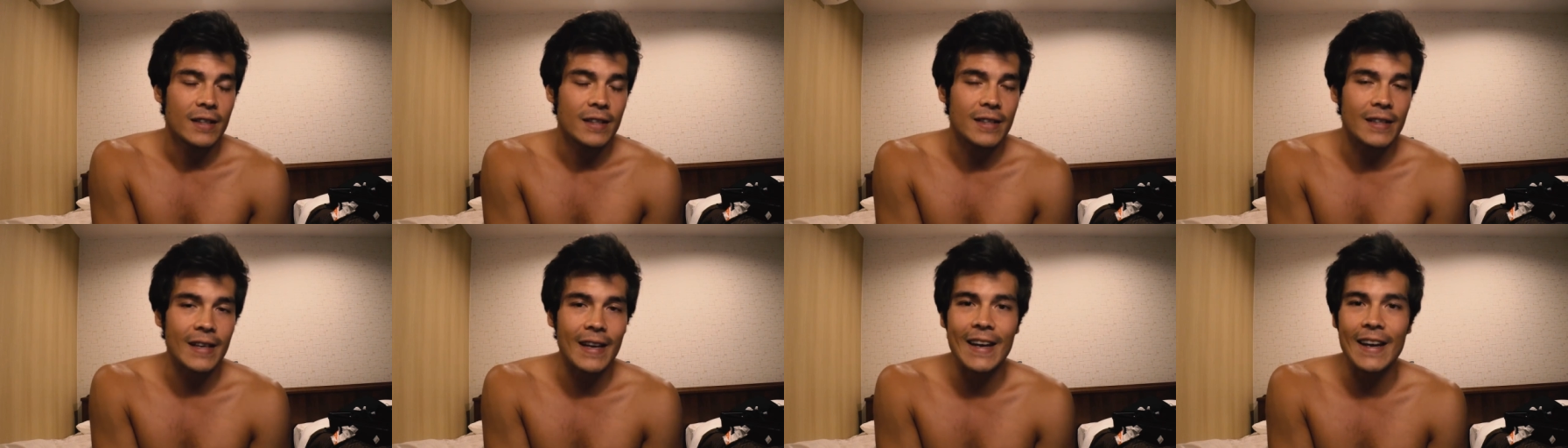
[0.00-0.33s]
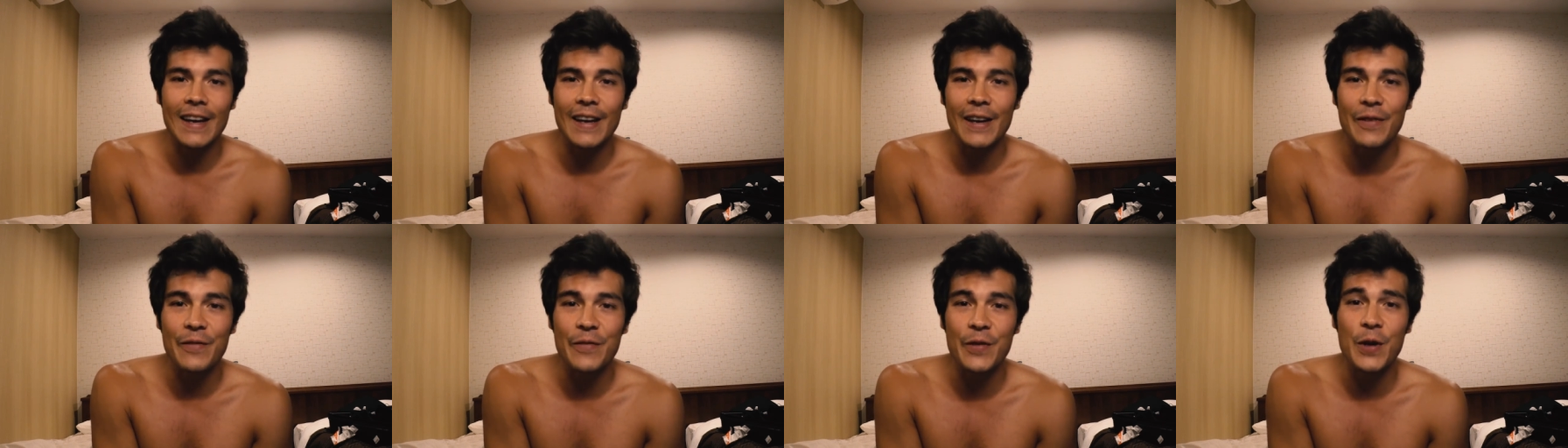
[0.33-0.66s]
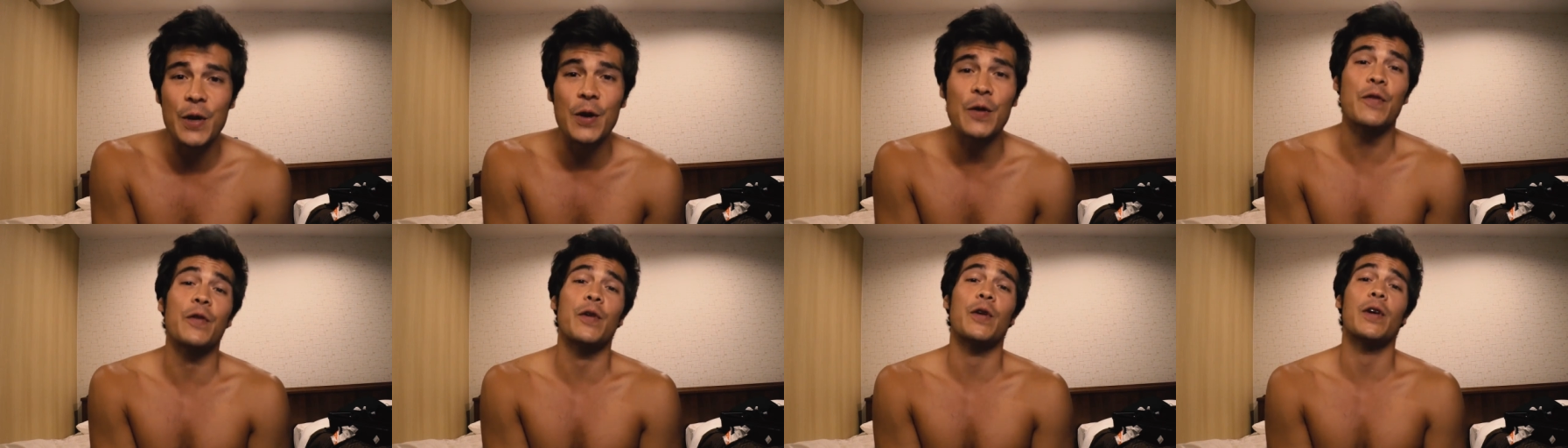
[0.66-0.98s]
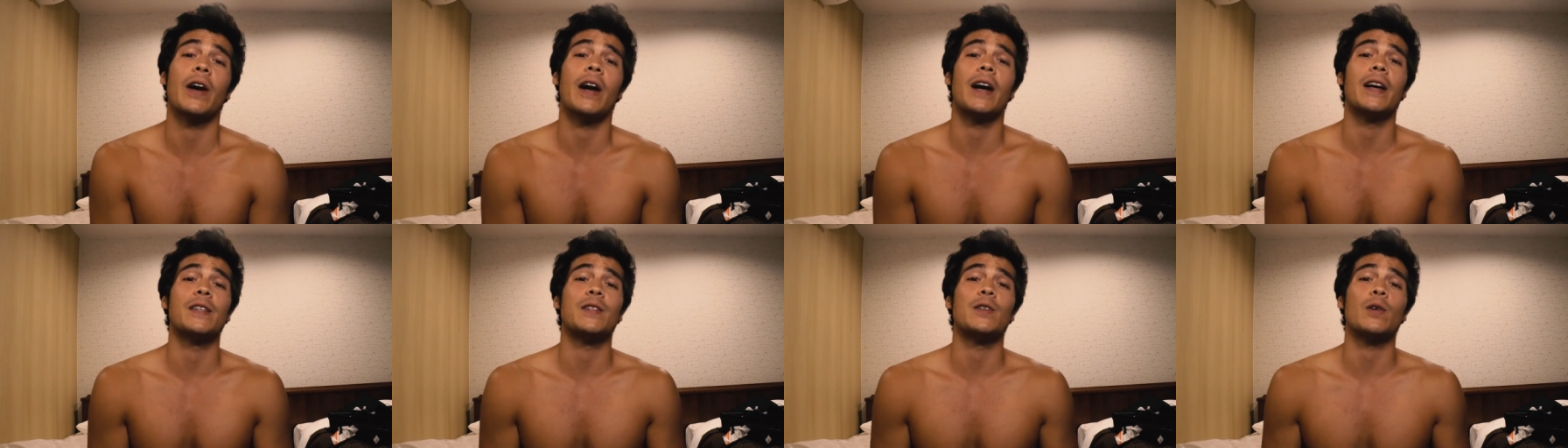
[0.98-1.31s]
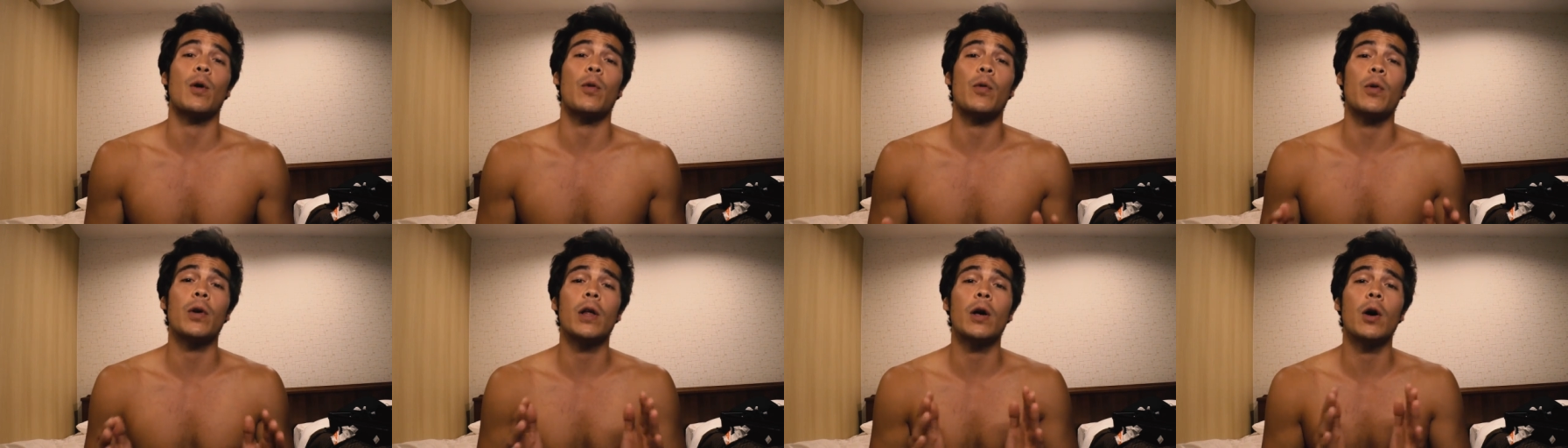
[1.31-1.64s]
to edit a video for you guys.
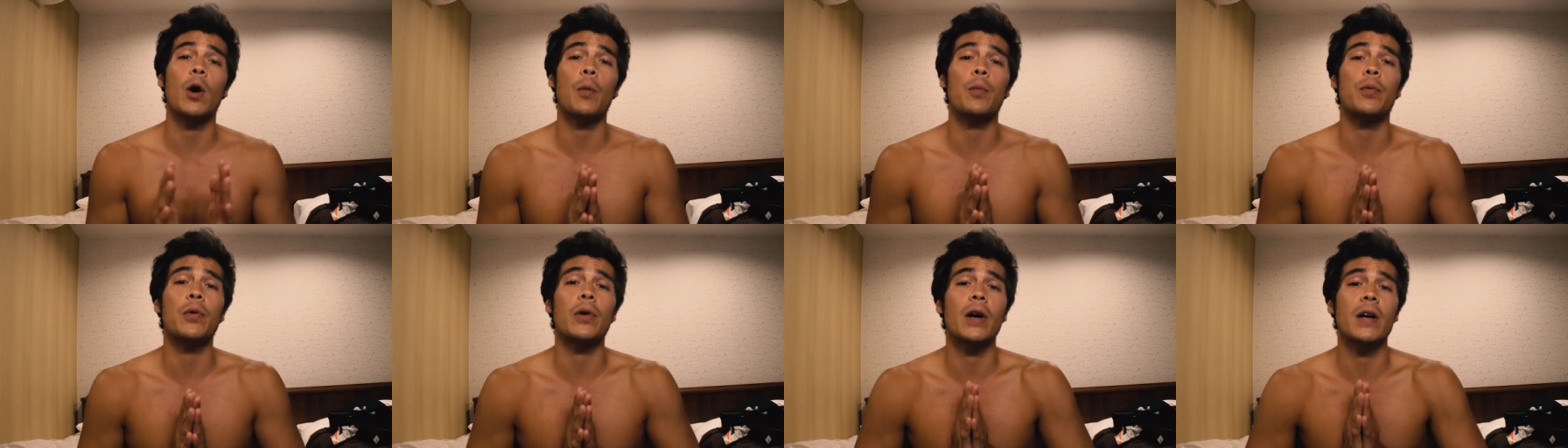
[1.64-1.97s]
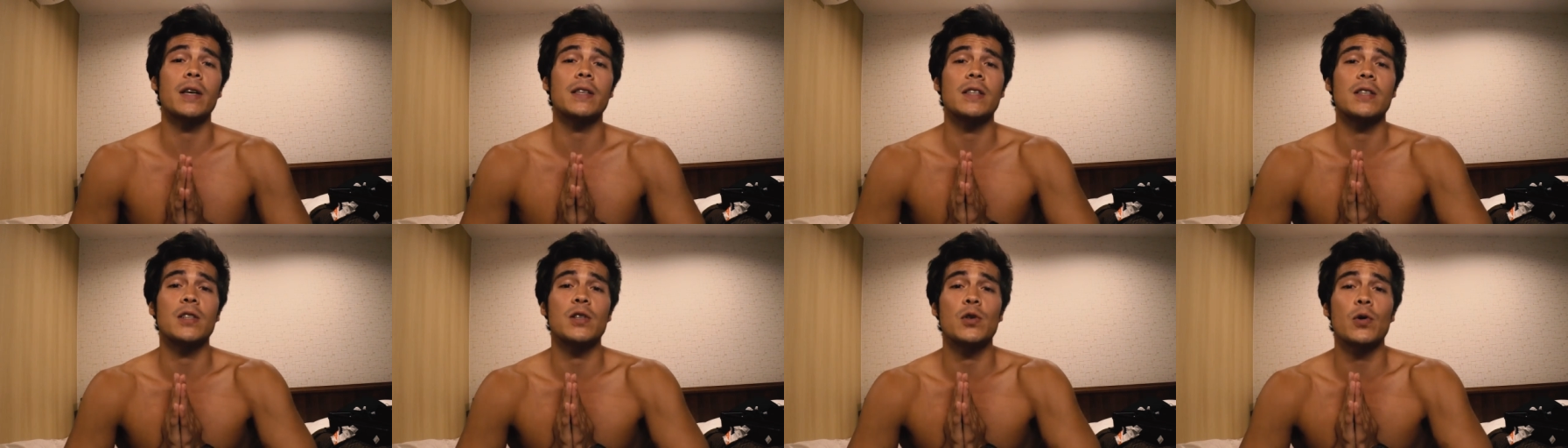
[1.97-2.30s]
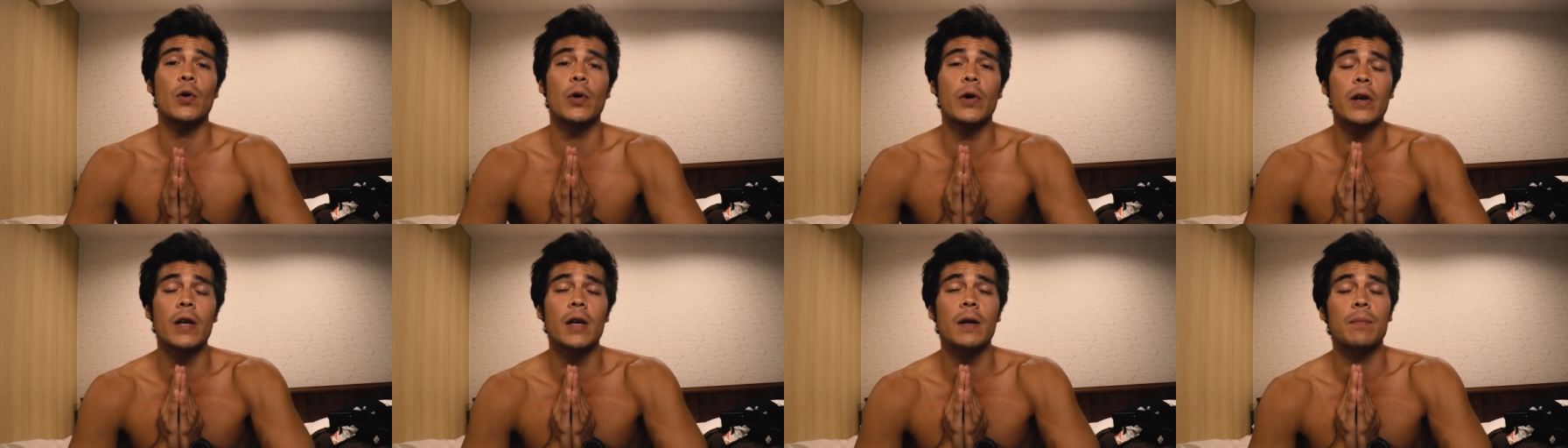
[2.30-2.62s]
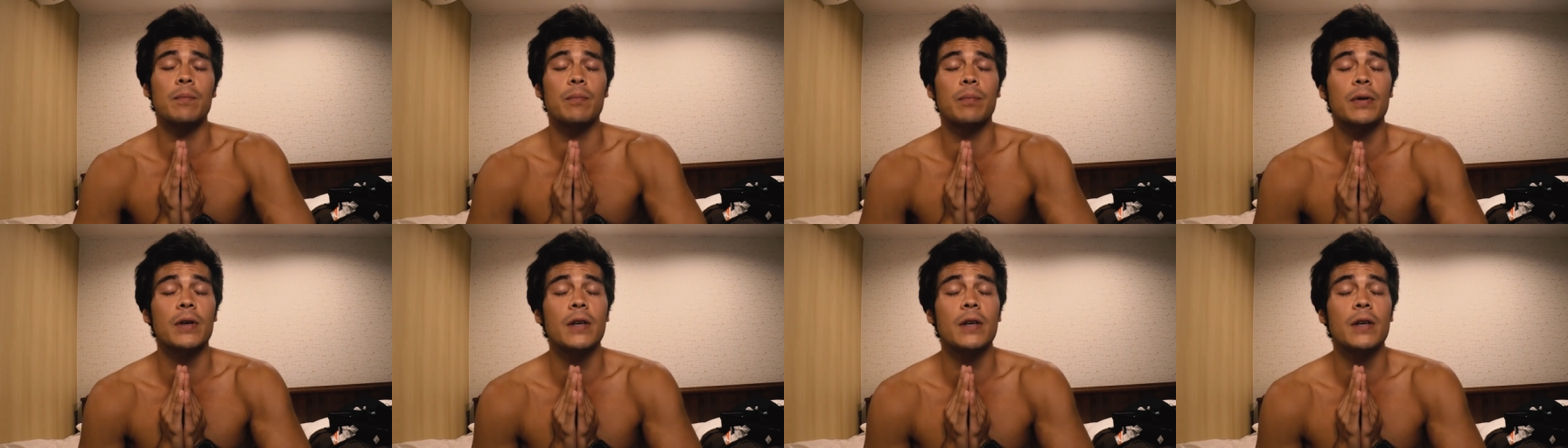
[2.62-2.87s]
So I really hope you guys enjoyed it.